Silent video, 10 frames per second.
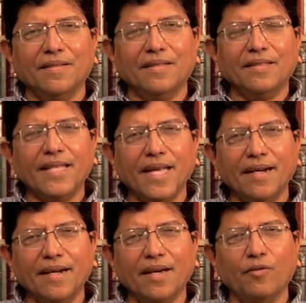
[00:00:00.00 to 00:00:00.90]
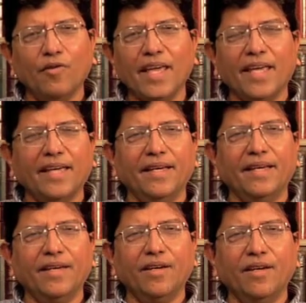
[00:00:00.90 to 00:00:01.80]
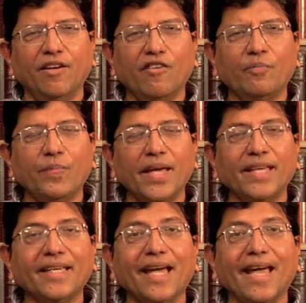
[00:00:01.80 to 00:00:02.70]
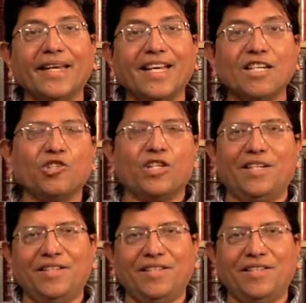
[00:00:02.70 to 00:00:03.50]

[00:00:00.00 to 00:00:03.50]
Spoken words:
Is there a way of paying attention